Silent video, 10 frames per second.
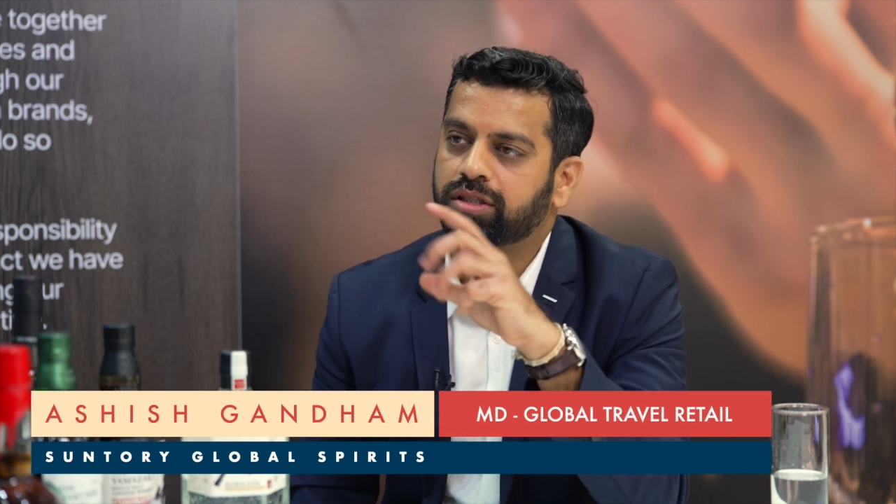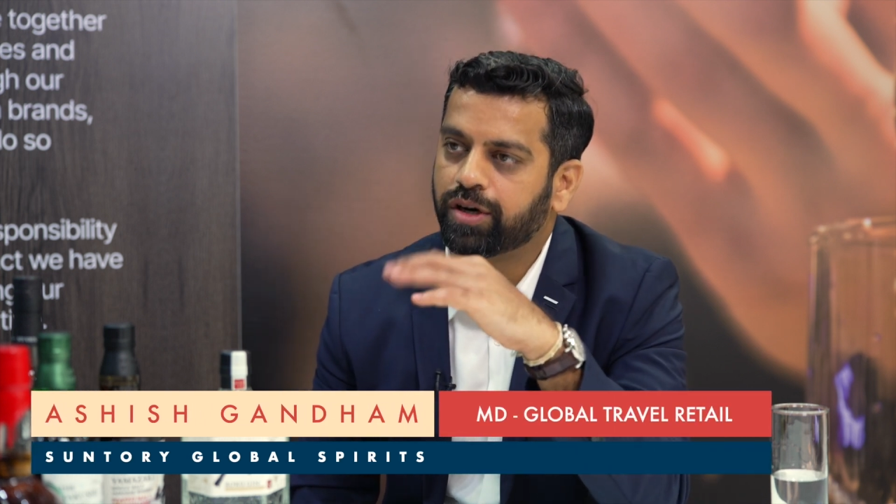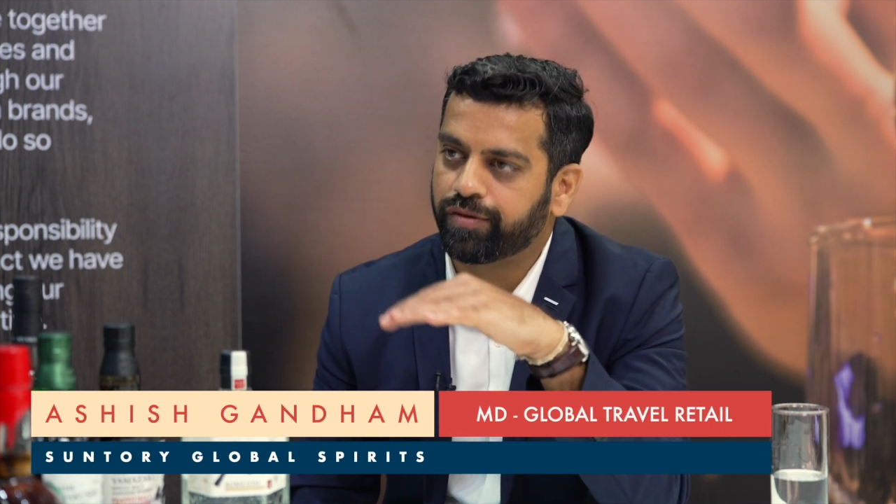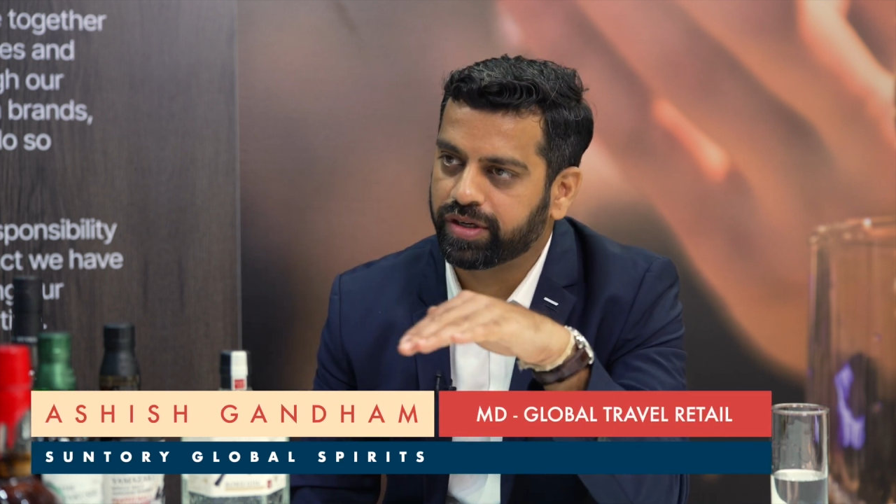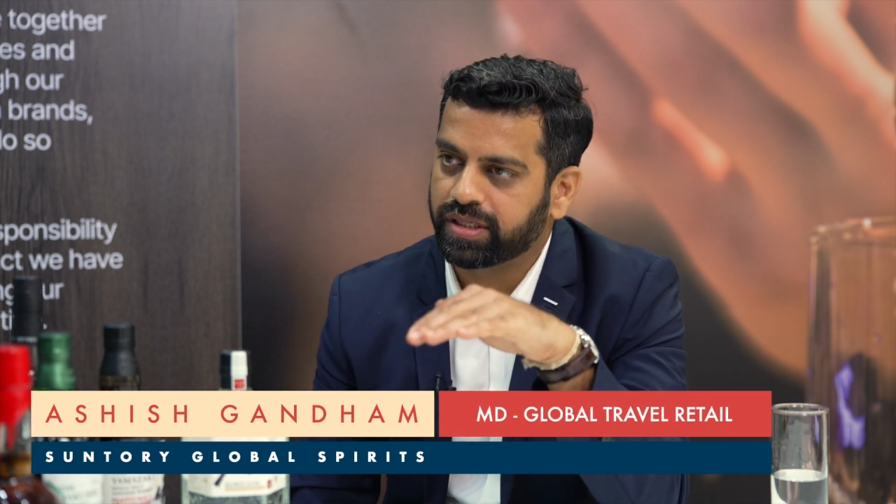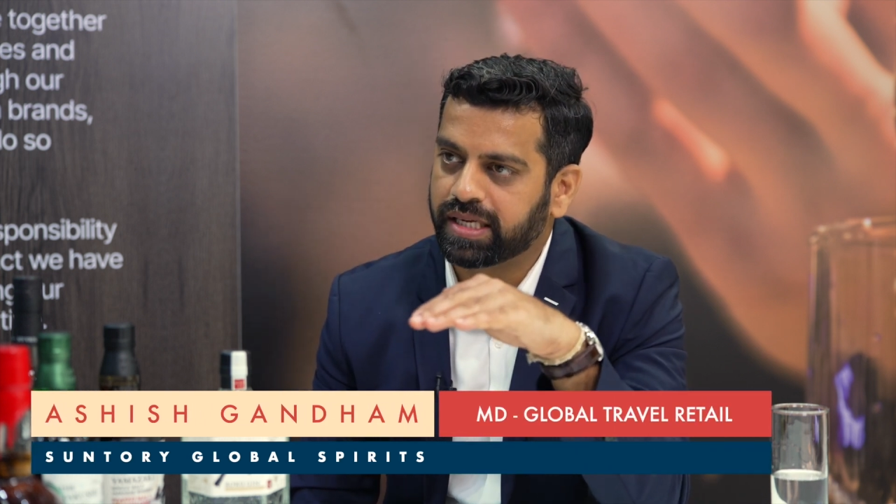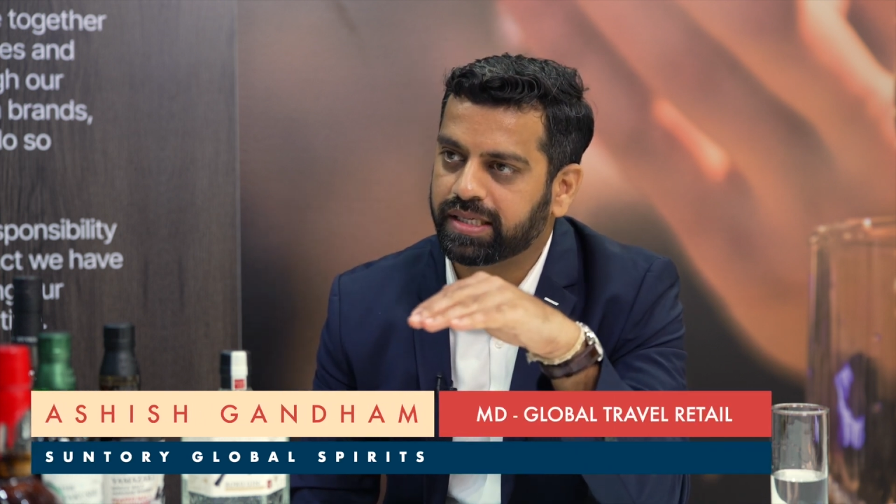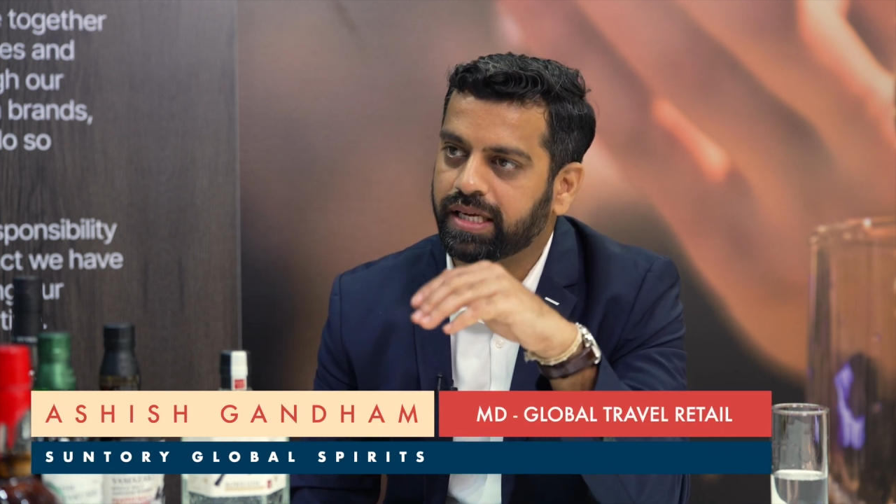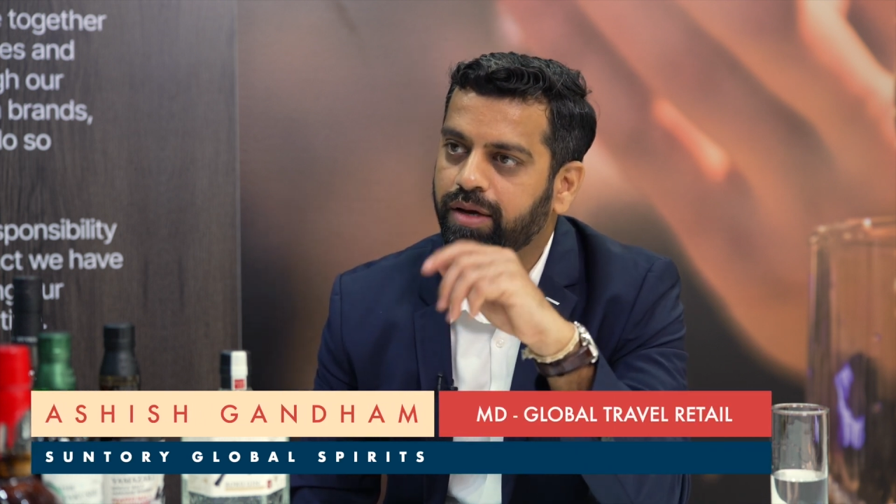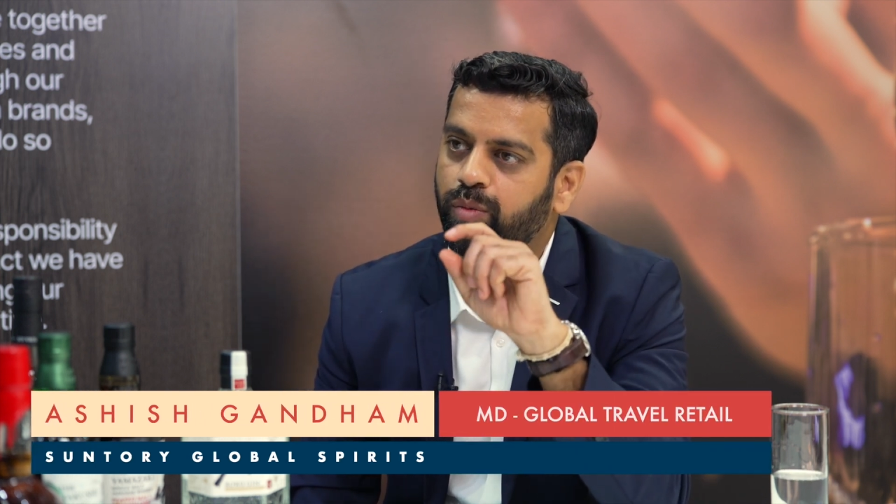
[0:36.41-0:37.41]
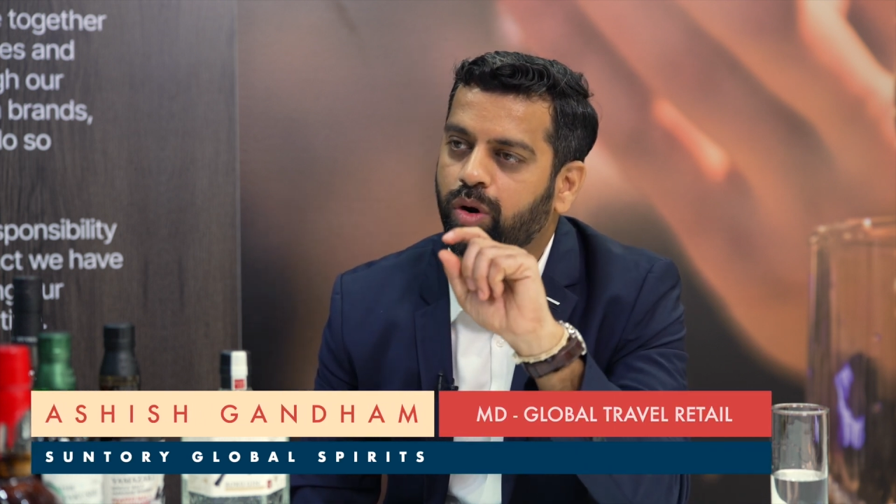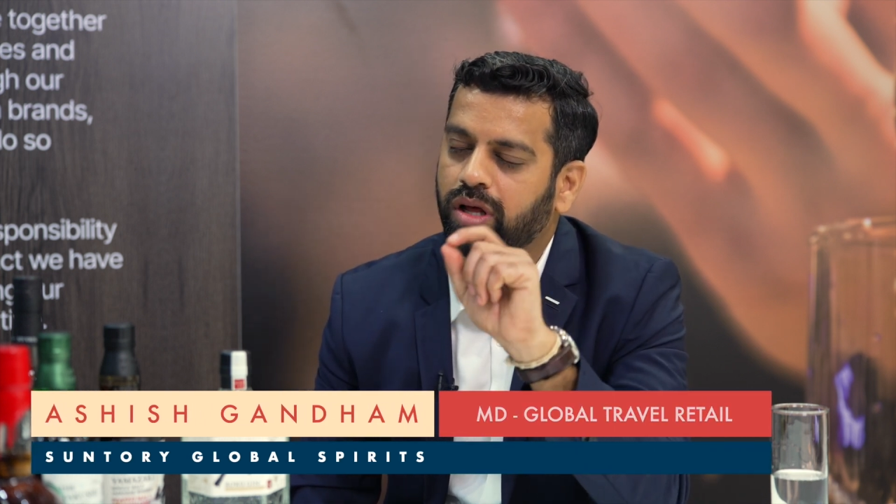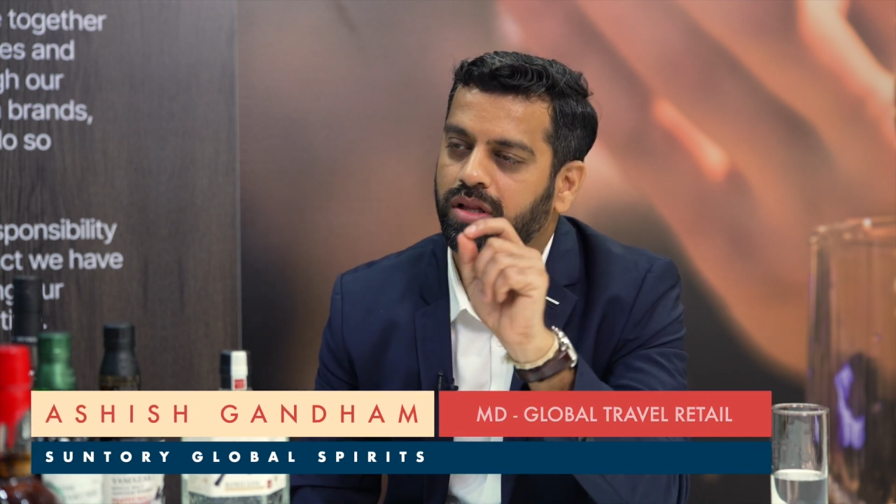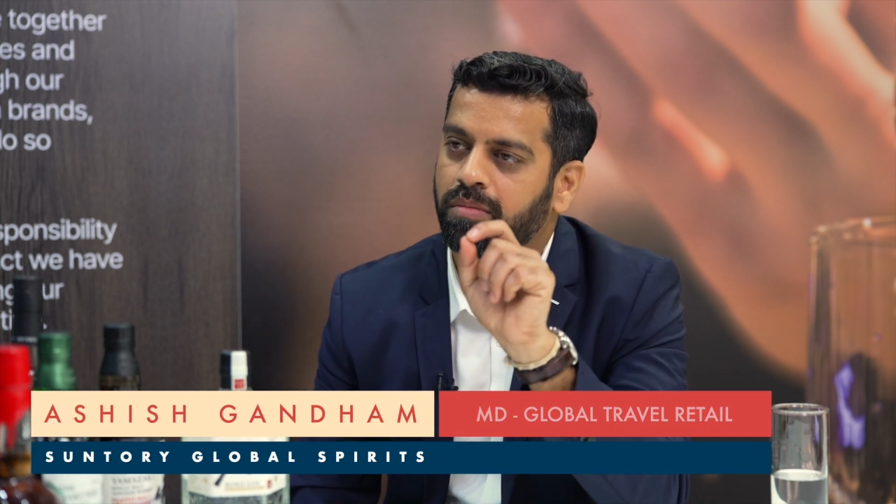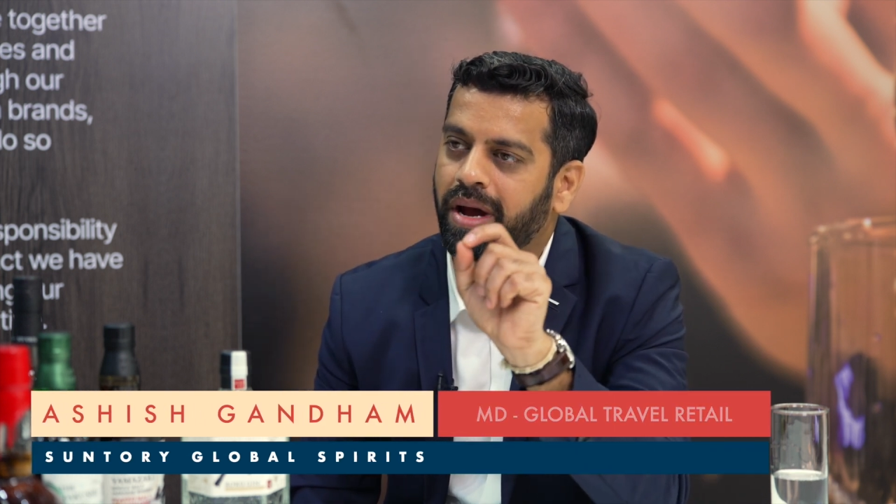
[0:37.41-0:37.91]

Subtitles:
surface and see what are the